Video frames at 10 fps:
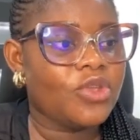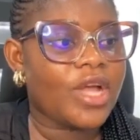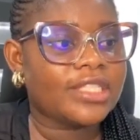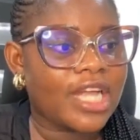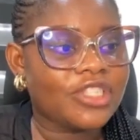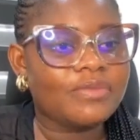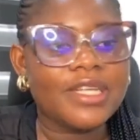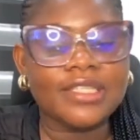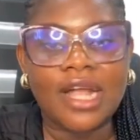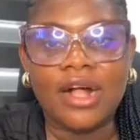Your
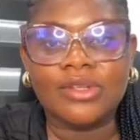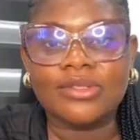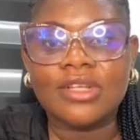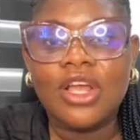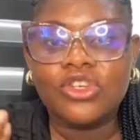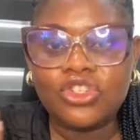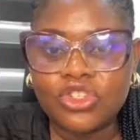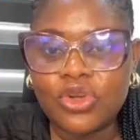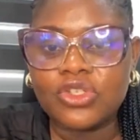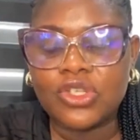attachment styles
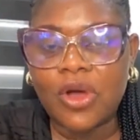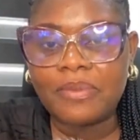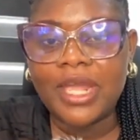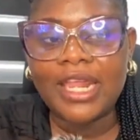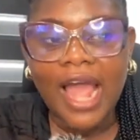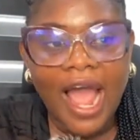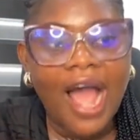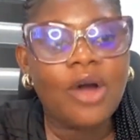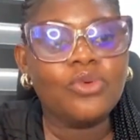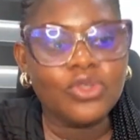shows up in
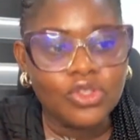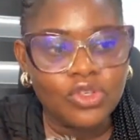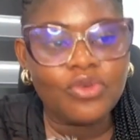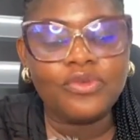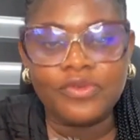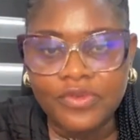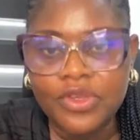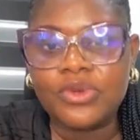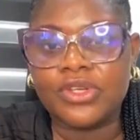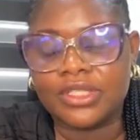how you
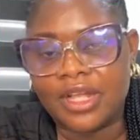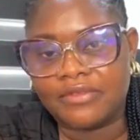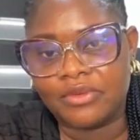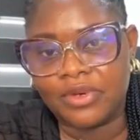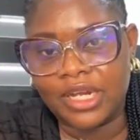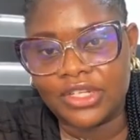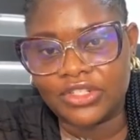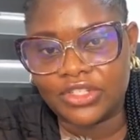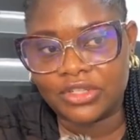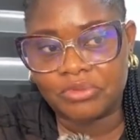view yourself in
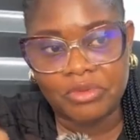relationship.